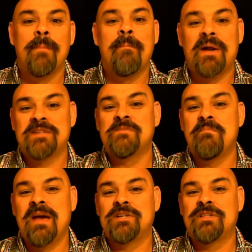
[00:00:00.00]
But it's
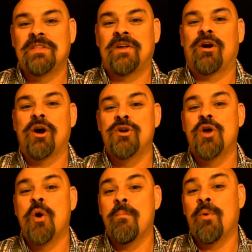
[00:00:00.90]
mentioned that there are
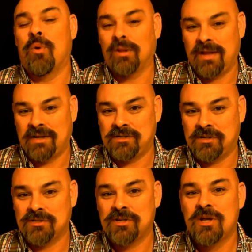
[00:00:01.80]
no more
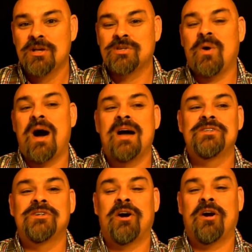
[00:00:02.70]
lanterns, so
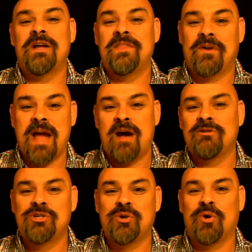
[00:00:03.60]
odds are either
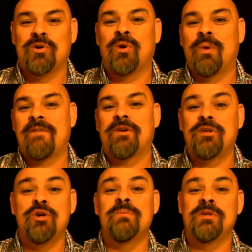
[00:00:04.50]
Hal Jordan or whatever
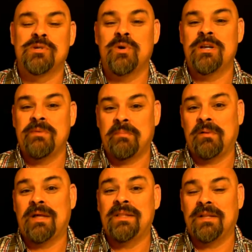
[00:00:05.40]
human is going to be
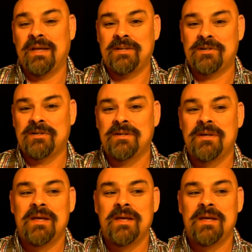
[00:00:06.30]
playing the Lantern